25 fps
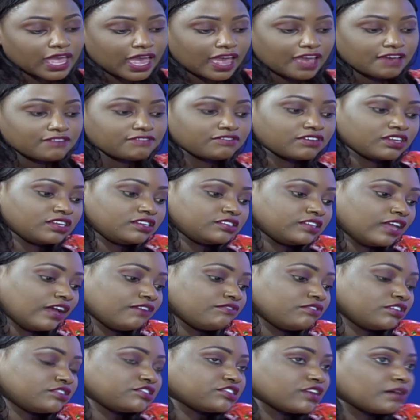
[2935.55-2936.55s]

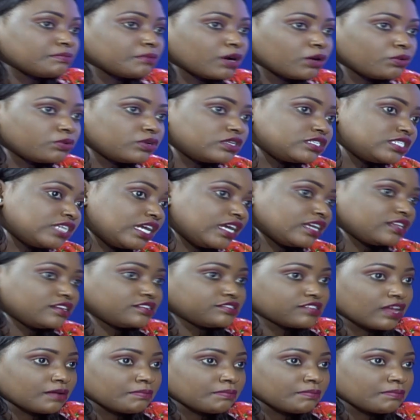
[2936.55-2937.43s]
every summer we'll take this